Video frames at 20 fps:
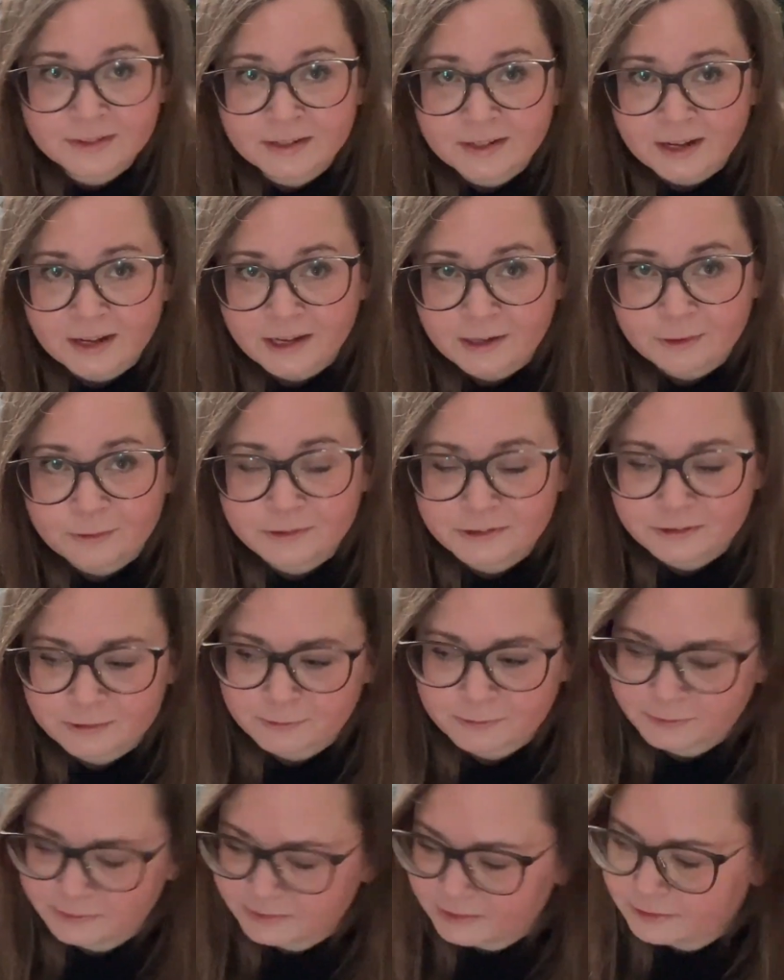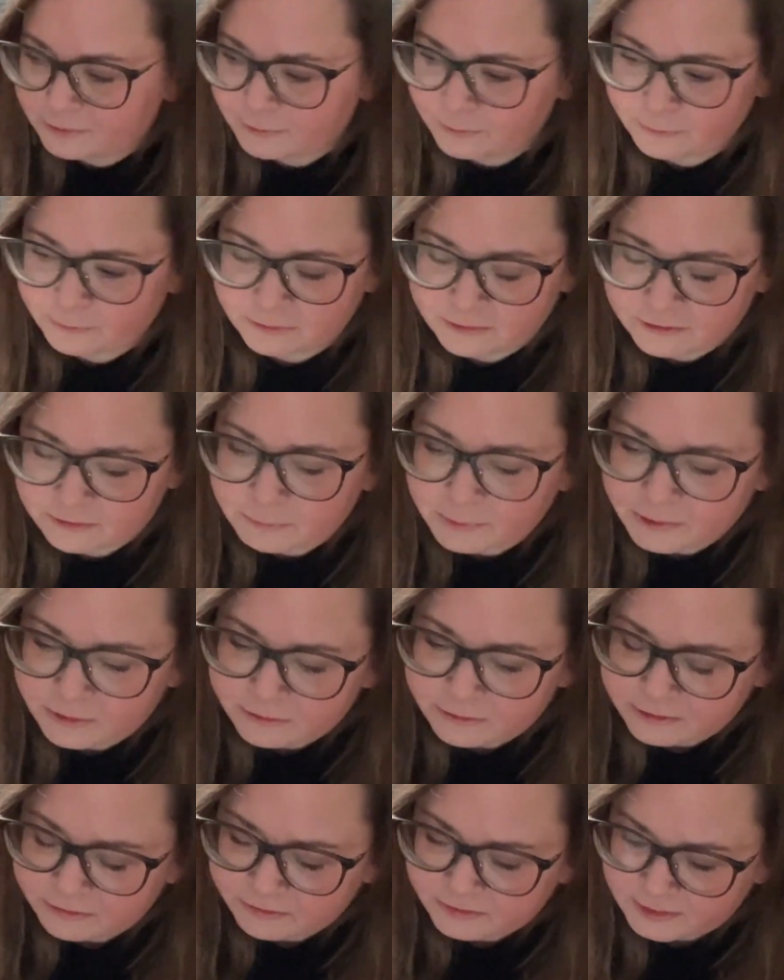I also got another
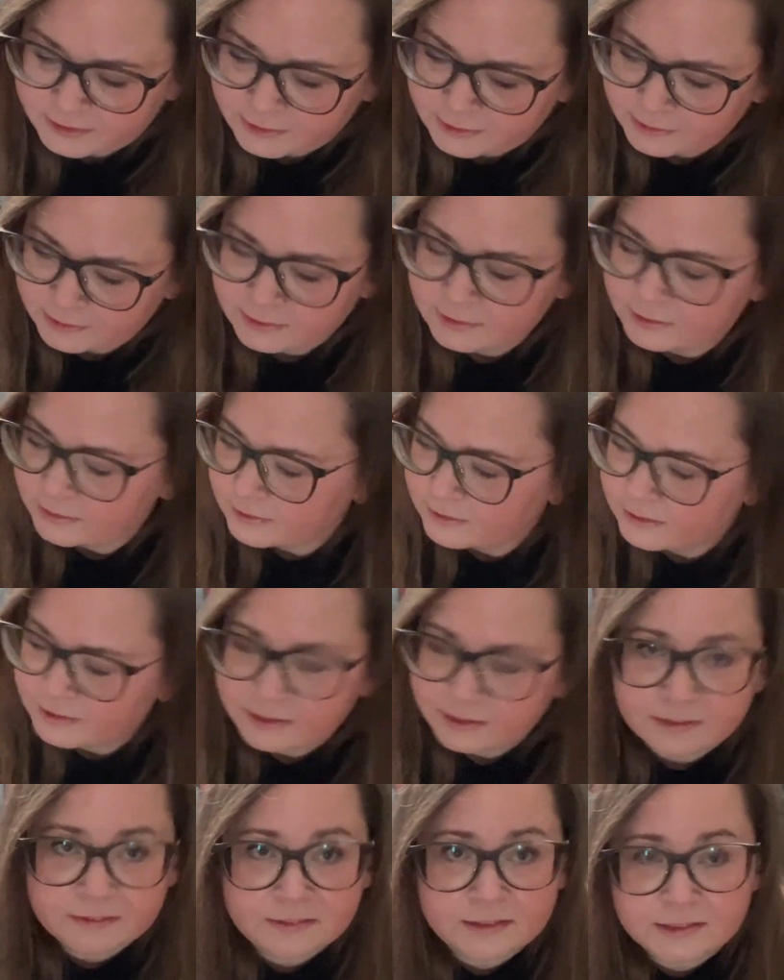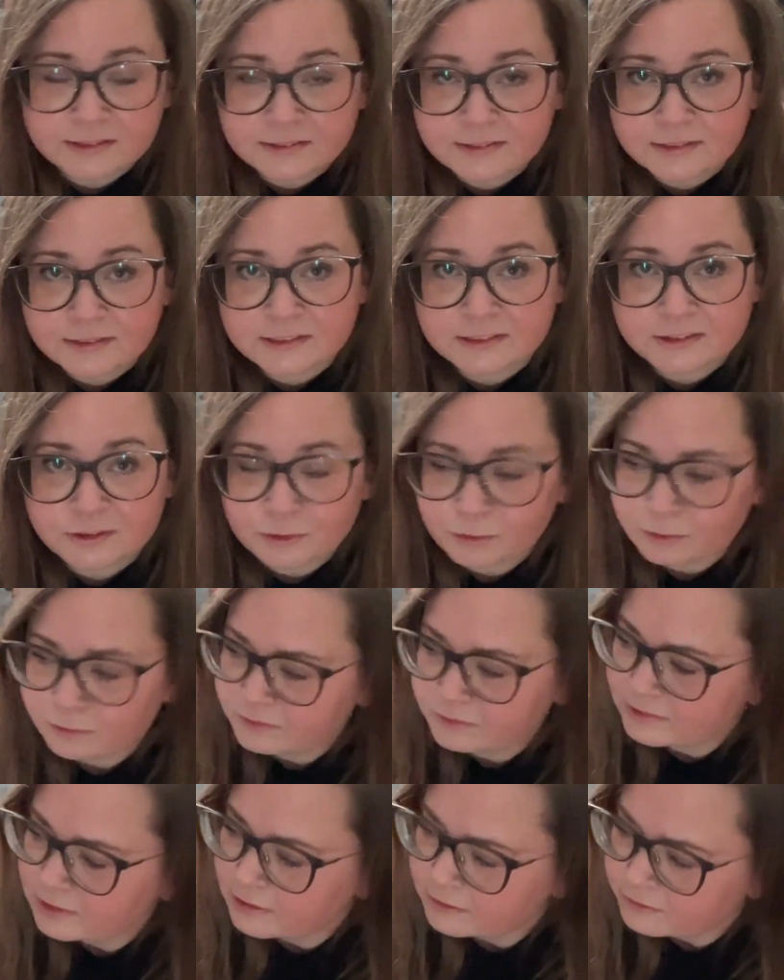biography, and this is Tove
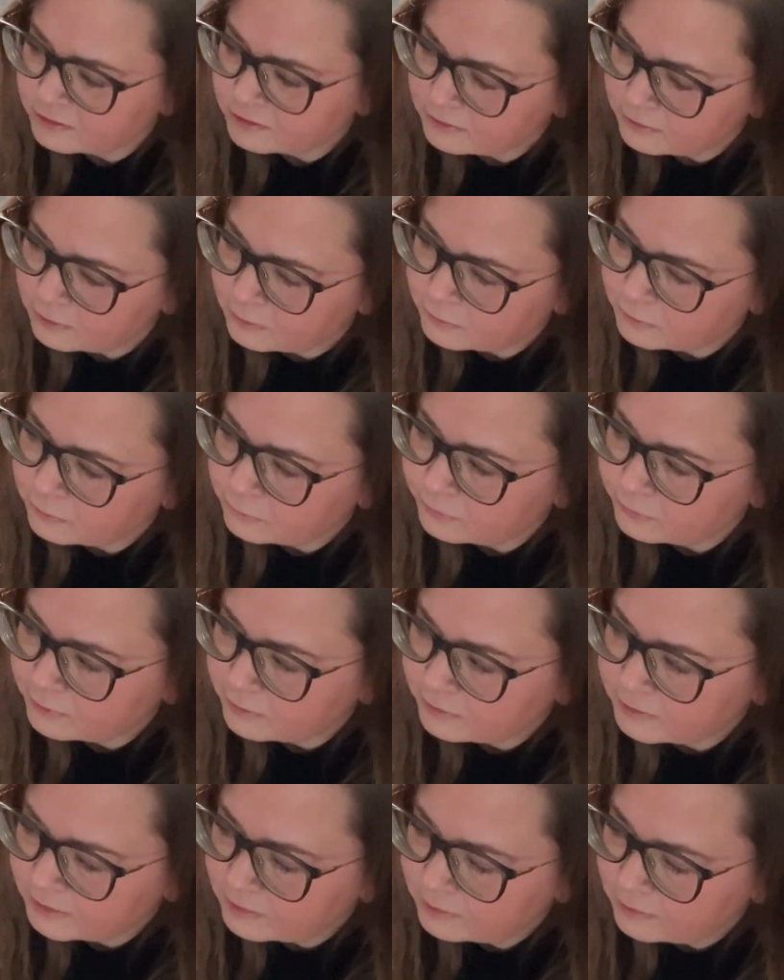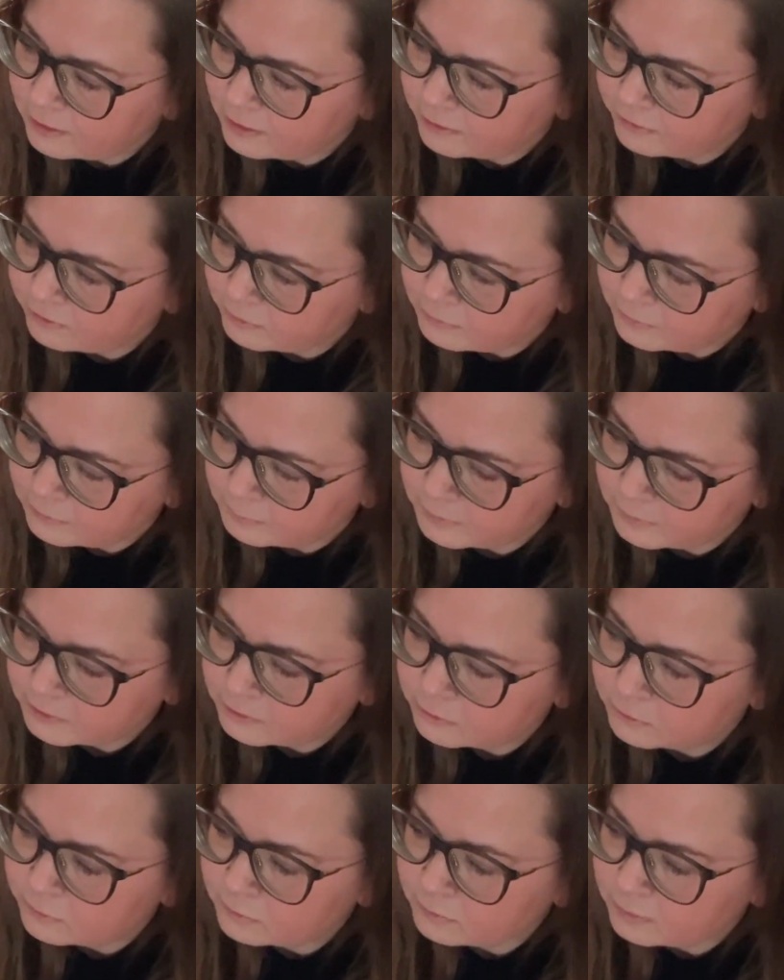Jansson, Work and Love by
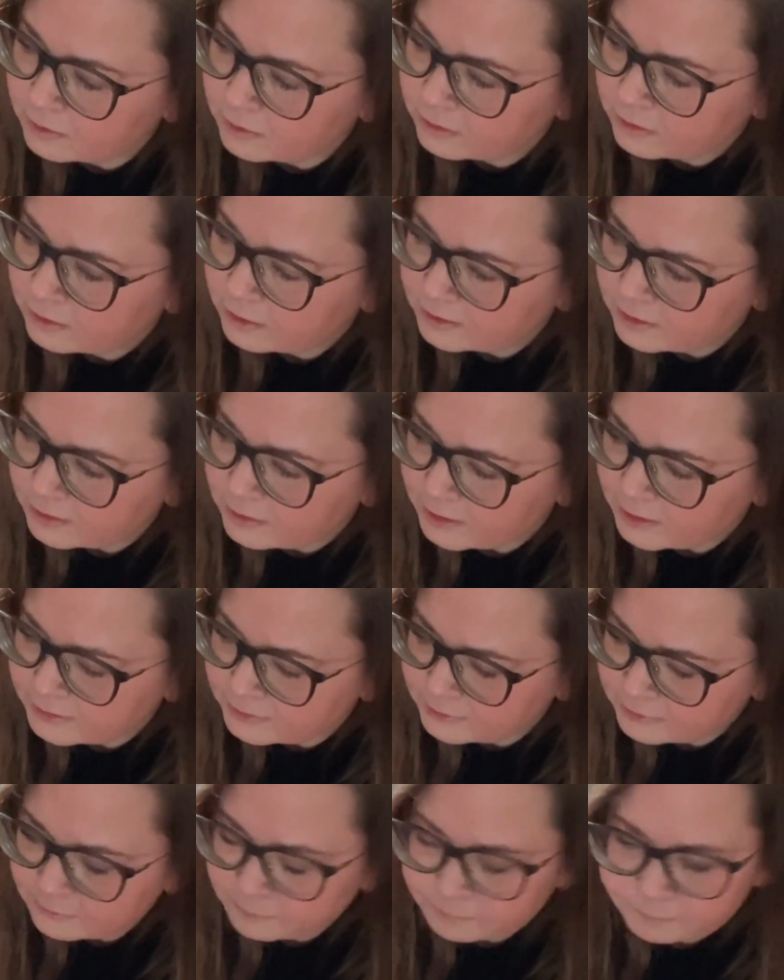Tuula Karjalainen.